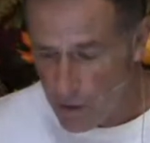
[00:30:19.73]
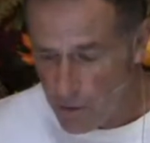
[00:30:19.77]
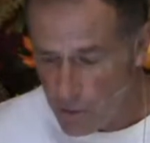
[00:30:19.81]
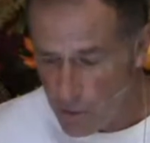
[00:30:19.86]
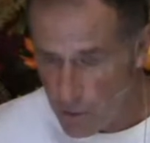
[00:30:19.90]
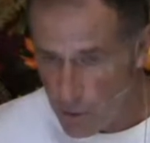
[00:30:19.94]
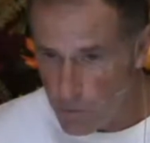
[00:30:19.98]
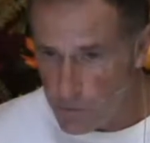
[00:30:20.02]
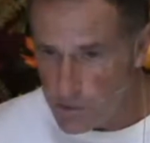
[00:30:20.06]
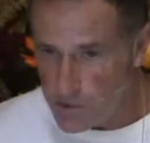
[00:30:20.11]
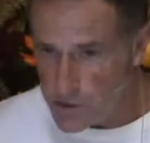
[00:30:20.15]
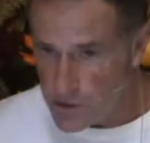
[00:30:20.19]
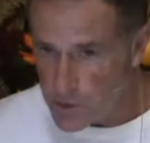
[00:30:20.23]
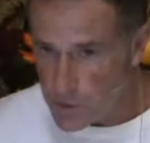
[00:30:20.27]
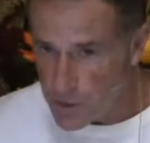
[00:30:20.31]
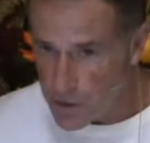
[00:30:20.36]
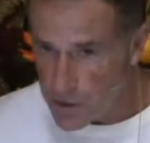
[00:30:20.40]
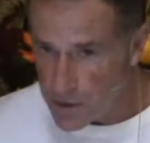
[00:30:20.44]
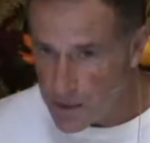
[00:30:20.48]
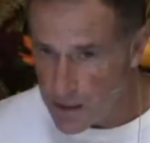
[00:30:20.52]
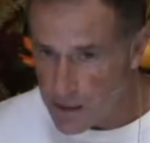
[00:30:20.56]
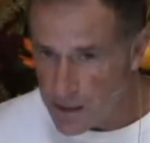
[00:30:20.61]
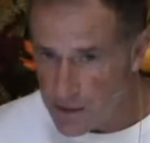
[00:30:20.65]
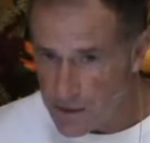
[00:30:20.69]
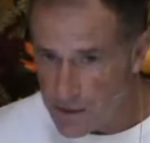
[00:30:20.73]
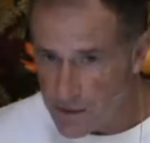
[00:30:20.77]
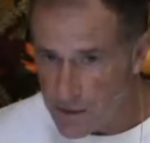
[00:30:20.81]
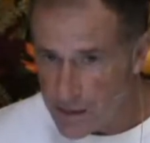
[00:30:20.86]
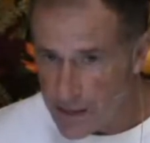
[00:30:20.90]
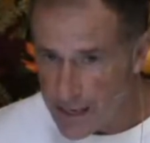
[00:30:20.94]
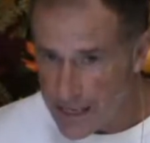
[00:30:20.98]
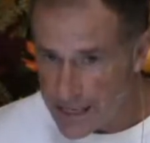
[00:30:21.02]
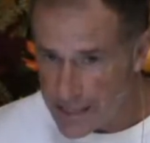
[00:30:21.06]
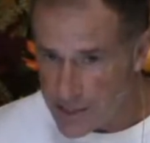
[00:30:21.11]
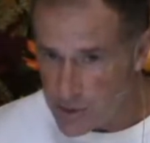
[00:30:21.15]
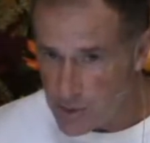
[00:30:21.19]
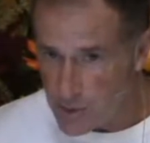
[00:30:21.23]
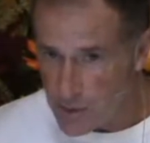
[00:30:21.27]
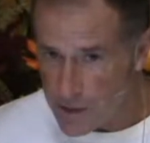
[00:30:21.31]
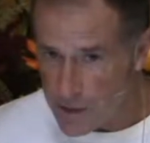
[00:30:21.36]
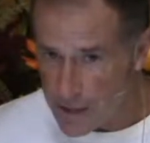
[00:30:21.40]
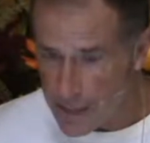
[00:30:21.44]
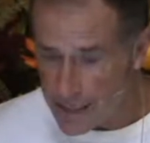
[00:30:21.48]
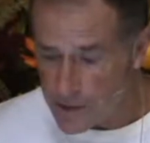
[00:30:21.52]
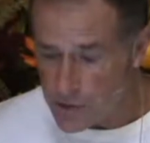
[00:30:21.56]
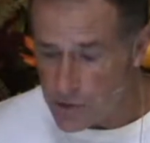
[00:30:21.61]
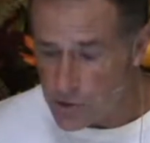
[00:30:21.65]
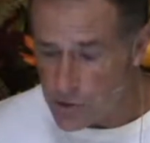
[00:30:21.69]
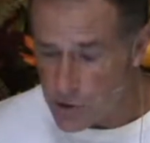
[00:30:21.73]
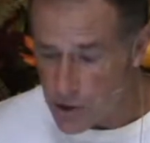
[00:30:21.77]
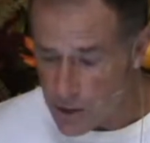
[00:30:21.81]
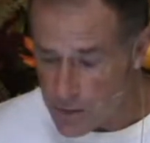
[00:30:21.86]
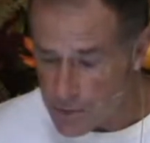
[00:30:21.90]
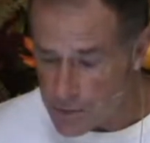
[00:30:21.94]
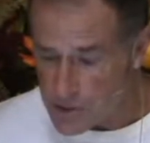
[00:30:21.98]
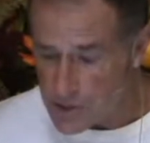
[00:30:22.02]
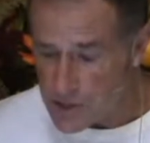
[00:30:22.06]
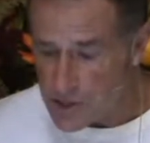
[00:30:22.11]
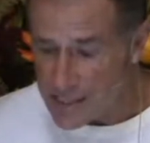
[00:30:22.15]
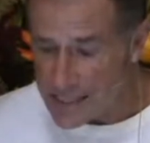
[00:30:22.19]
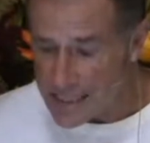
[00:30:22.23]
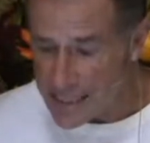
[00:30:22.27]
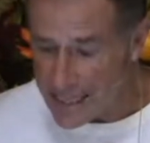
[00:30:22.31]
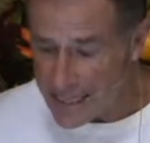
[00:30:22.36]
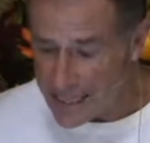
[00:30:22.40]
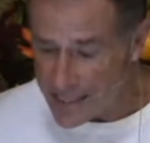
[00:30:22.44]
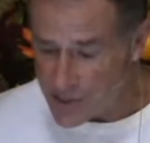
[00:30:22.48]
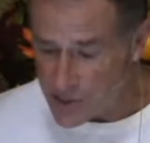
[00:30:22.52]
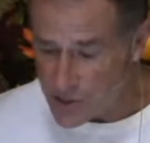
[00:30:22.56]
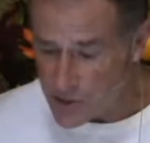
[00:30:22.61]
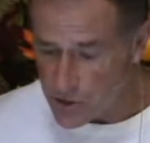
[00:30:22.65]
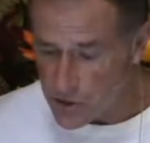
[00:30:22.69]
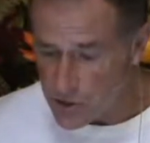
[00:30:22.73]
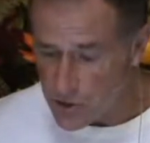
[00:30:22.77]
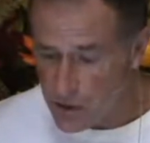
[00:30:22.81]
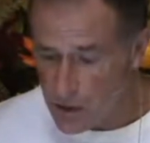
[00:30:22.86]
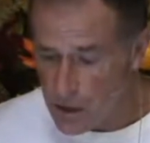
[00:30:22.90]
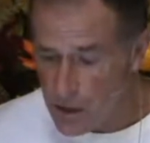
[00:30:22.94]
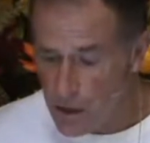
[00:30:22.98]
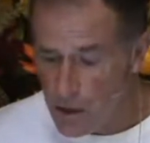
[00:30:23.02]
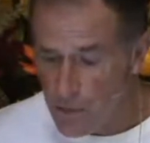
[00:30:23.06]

Romans 8:28 trumps the cancer.